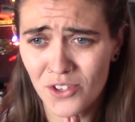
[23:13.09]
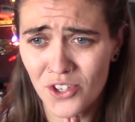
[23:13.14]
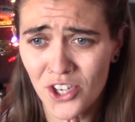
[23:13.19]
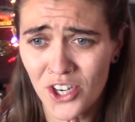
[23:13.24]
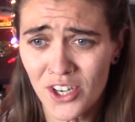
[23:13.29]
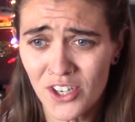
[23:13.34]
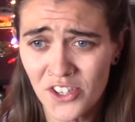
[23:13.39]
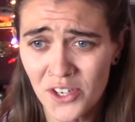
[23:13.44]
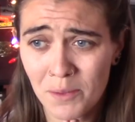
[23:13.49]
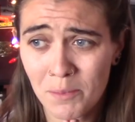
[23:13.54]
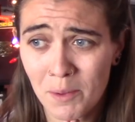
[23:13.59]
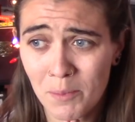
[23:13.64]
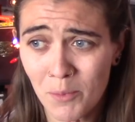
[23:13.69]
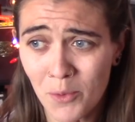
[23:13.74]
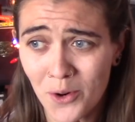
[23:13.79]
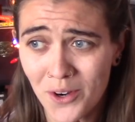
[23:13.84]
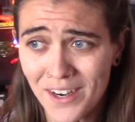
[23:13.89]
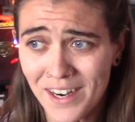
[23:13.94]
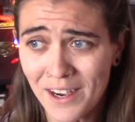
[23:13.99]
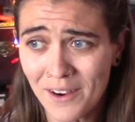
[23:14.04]
charging me
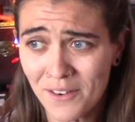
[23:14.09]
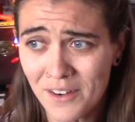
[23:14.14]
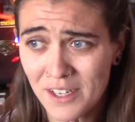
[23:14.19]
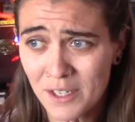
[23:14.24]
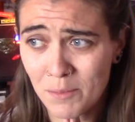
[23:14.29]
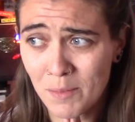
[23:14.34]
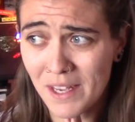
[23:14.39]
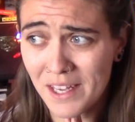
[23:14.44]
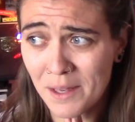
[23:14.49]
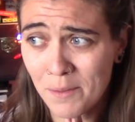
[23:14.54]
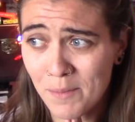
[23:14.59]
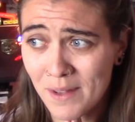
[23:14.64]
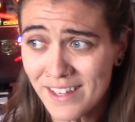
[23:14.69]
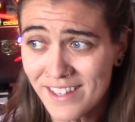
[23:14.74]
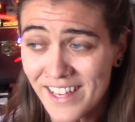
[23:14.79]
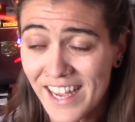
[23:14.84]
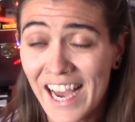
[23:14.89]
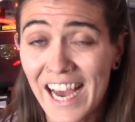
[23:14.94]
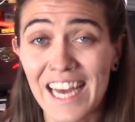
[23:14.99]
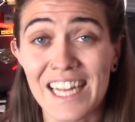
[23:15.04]
more now and it's making me
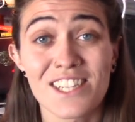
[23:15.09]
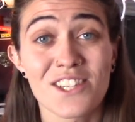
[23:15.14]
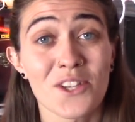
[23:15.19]
sad.